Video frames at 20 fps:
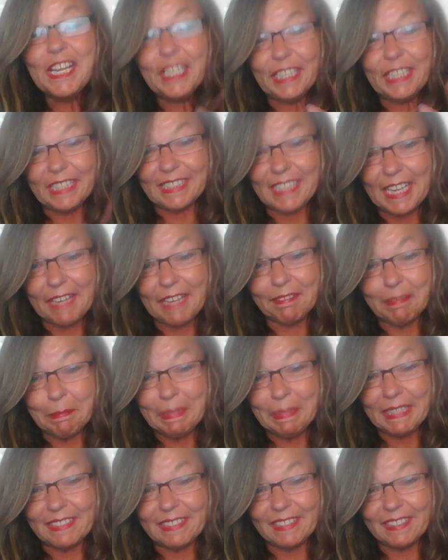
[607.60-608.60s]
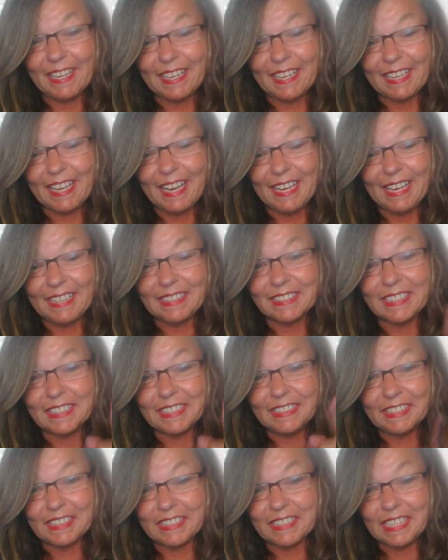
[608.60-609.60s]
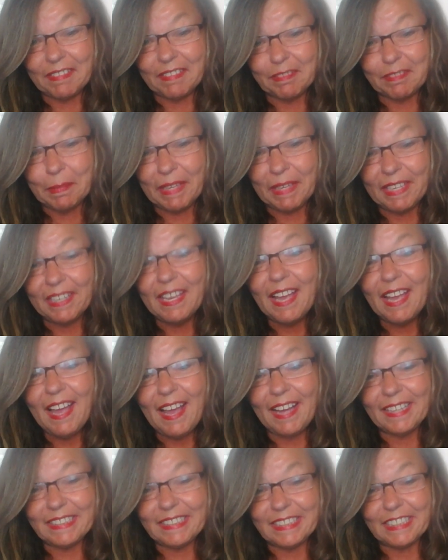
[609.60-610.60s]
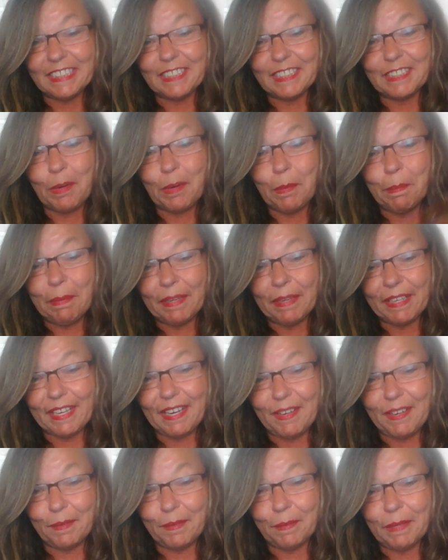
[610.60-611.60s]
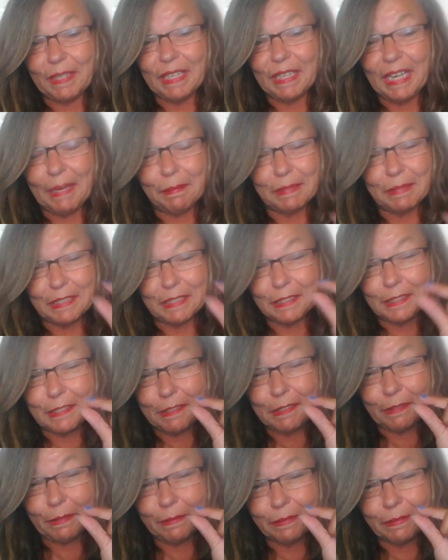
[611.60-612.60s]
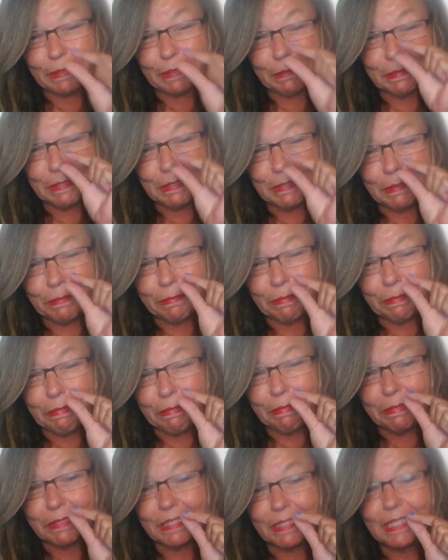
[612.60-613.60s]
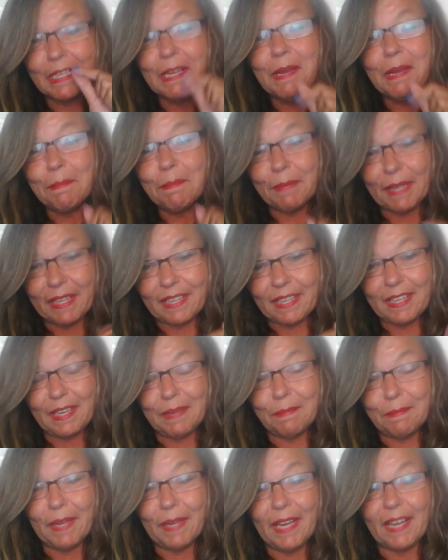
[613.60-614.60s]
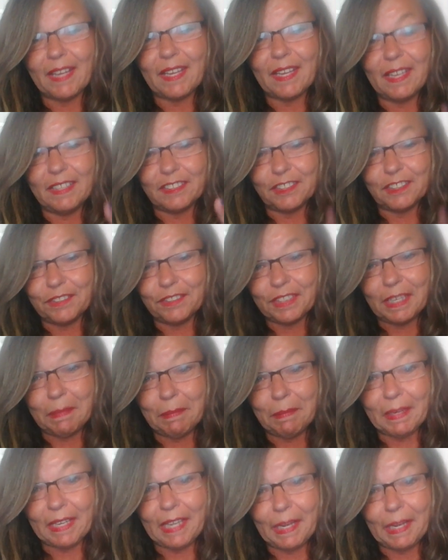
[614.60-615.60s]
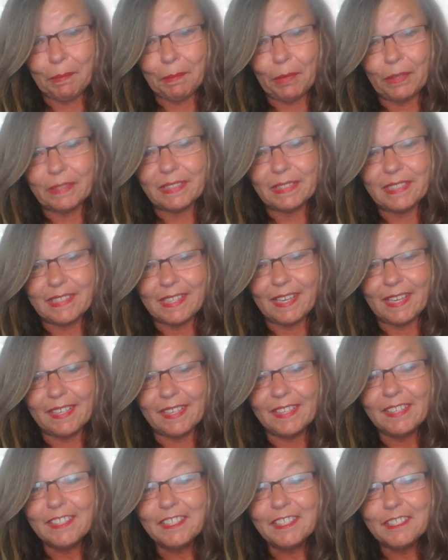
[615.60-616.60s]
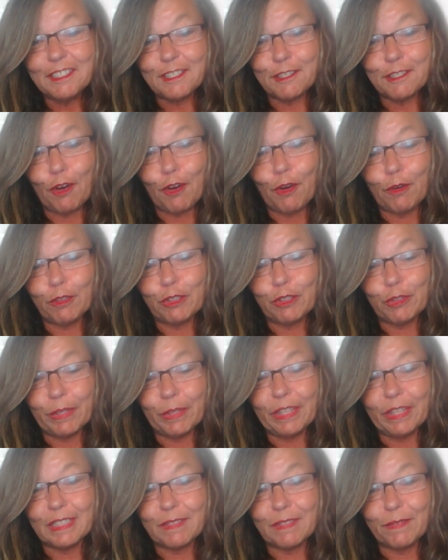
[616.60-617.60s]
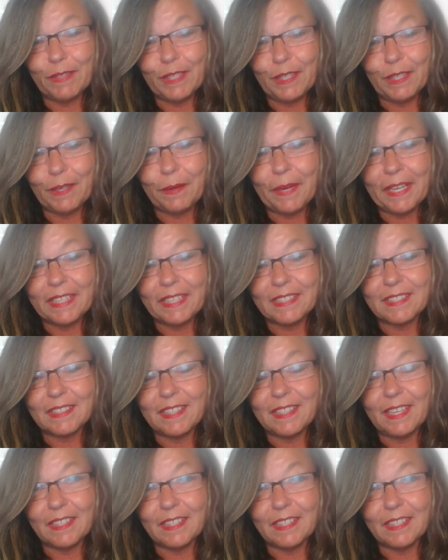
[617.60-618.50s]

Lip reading: you saved me today, guys. You saved me. I didn't go pig out, and I was this close. I was so close, but I came back and turned on my camera instead. So doing this video has